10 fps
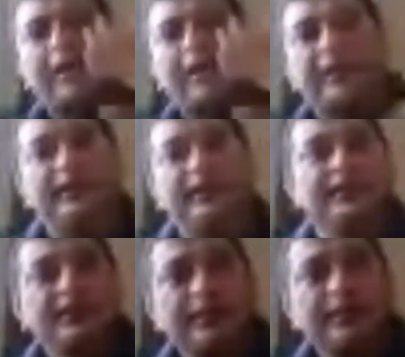money
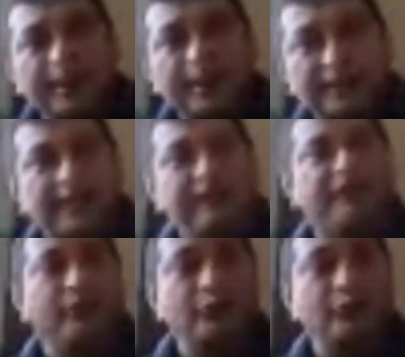being
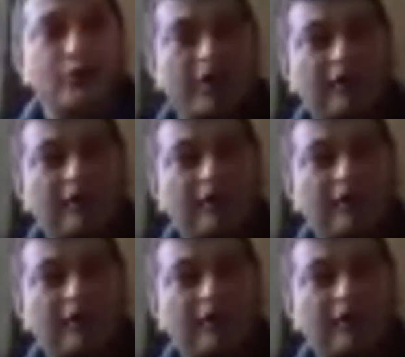infused to the